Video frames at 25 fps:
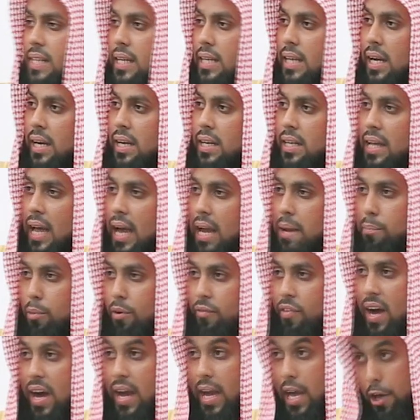second type
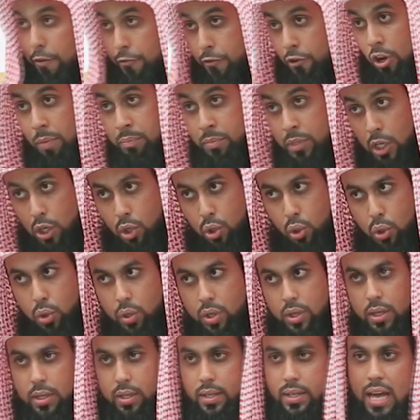of haya from the
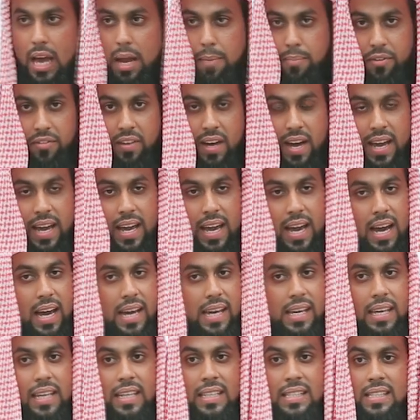good type of
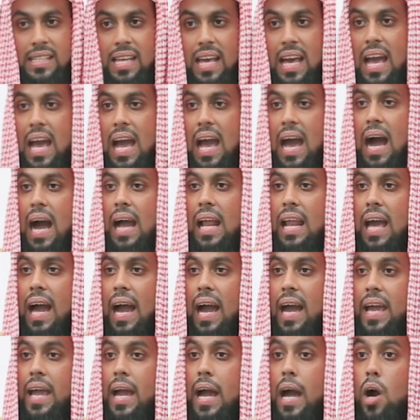haya is al
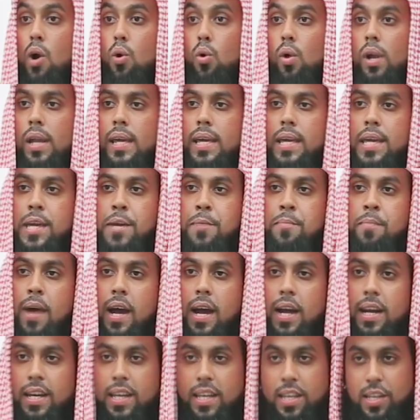ul
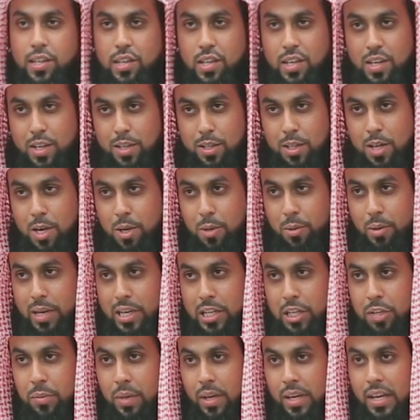Imani. Allahu
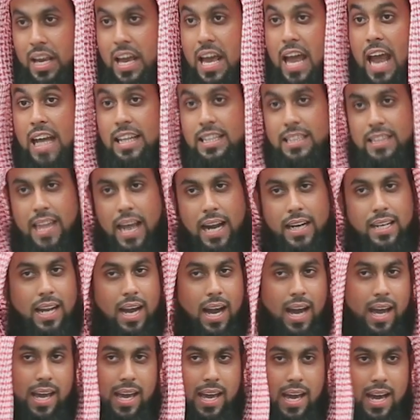Akbar. And that
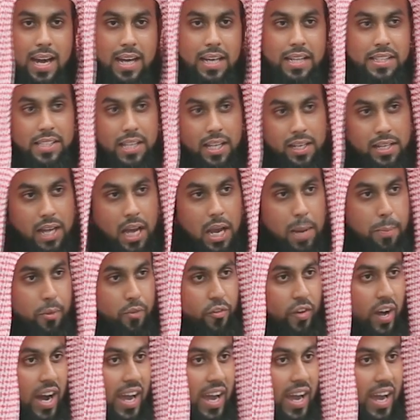haya is a type of